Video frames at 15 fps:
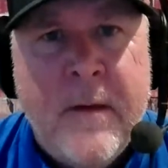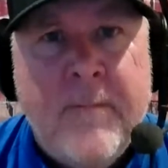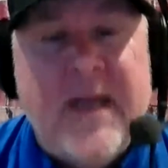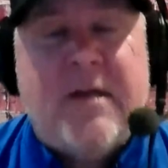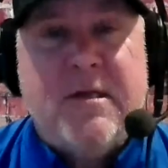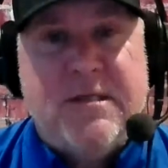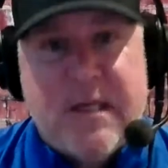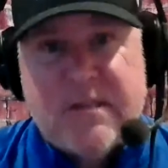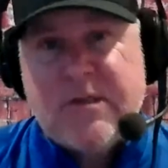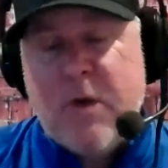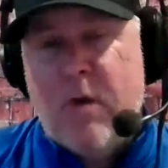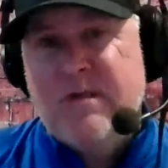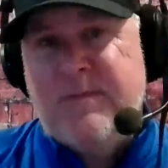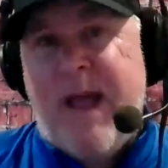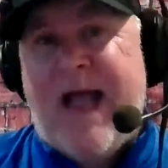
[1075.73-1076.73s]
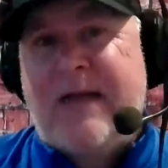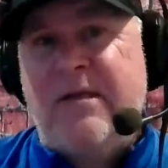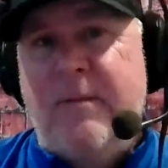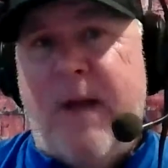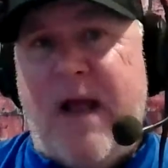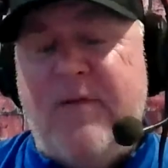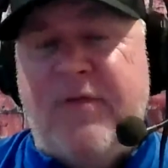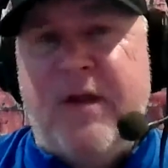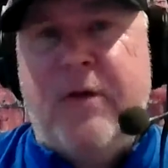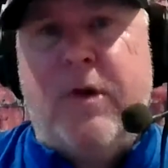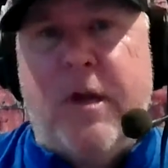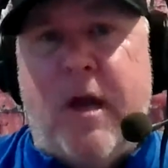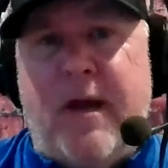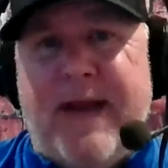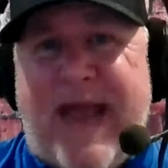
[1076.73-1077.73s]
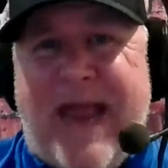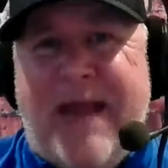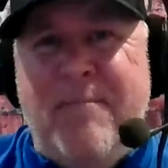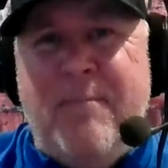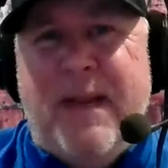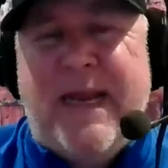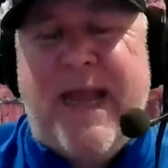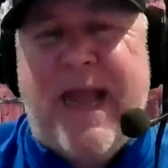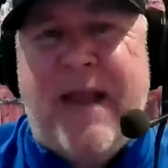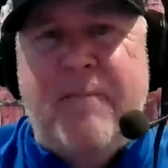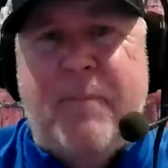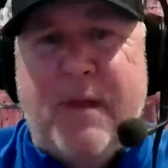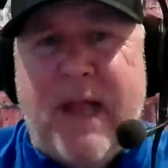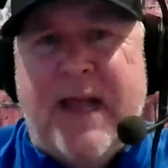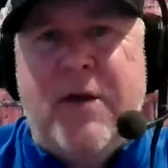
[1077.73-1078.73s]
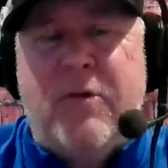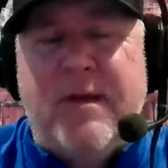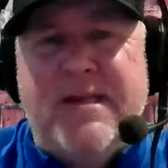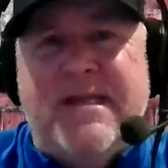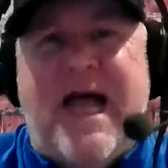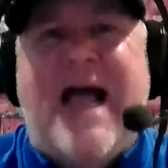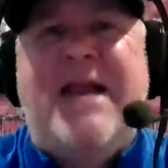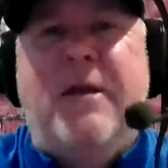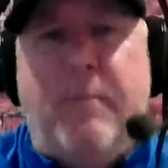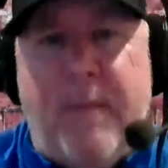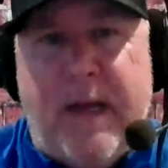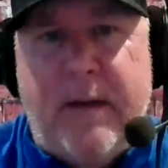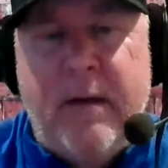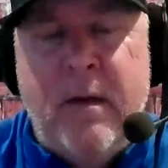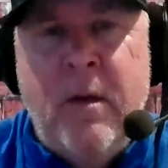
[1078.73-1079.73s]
because this goes back to my theory on NBA player entitlement,